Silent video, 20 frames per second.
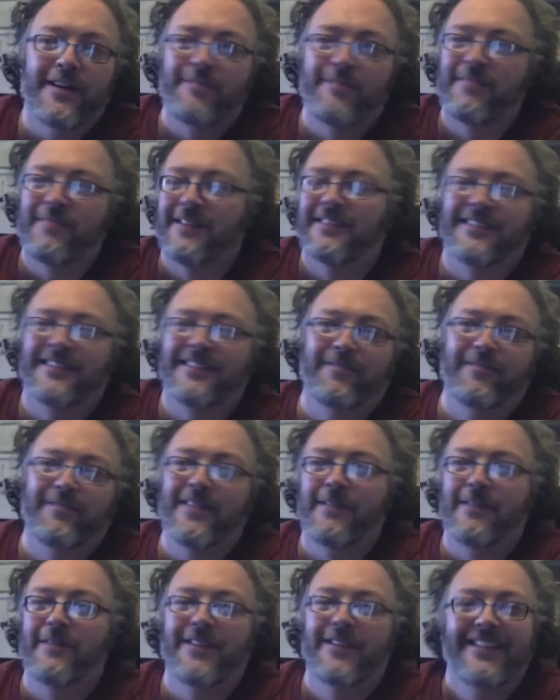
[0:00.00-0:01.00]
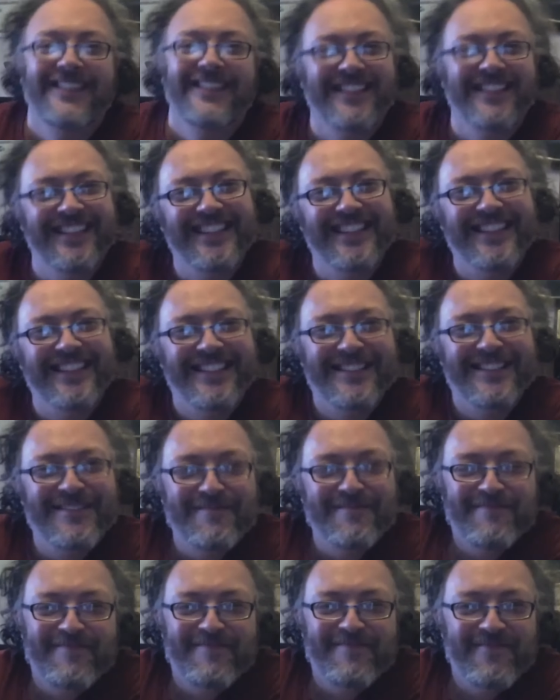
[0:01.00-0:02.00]
You needed and, two things. You needed a bass
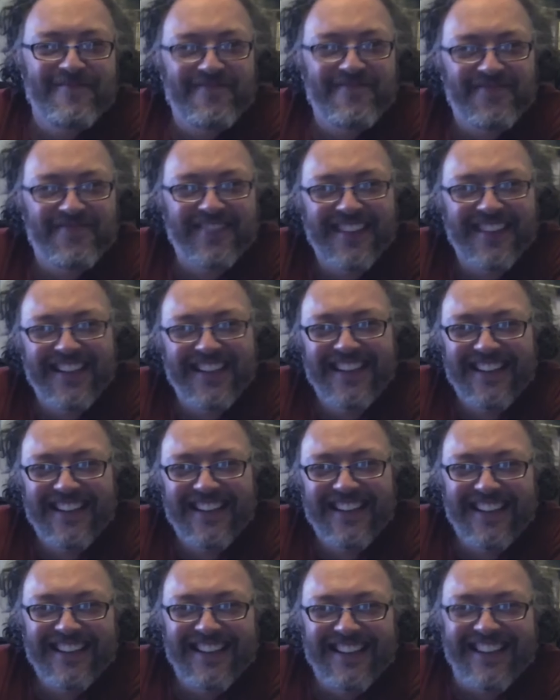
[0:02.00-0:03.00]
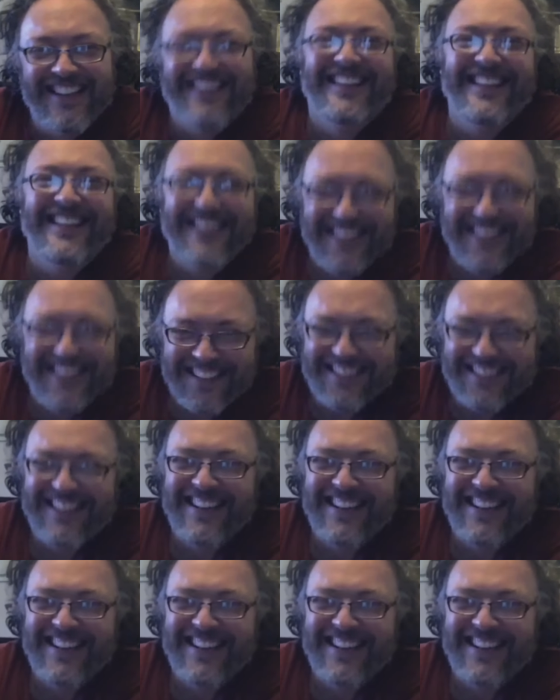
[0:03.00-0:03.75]
player, and you needed a